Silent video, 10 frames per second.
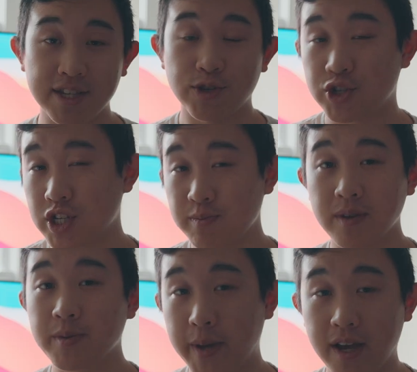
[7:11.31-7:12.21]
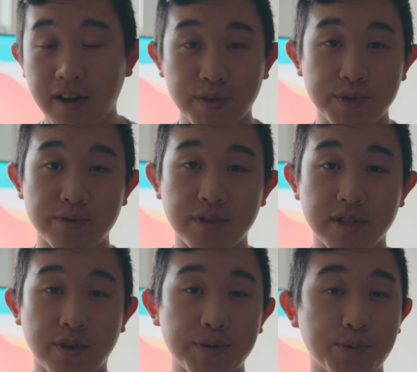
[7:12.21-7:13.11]
So you should be able to pay off those student
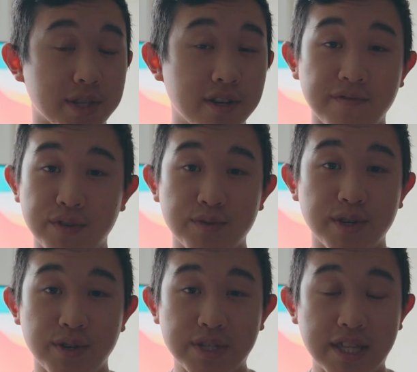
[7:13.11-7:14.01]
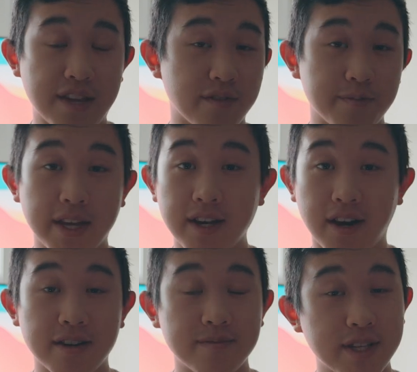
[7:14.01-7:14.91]
loans within a few years, and then from then
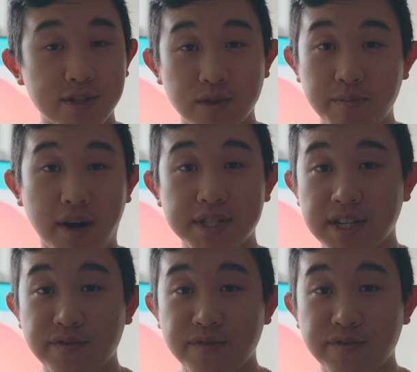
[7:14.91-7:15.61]
on, it's only positive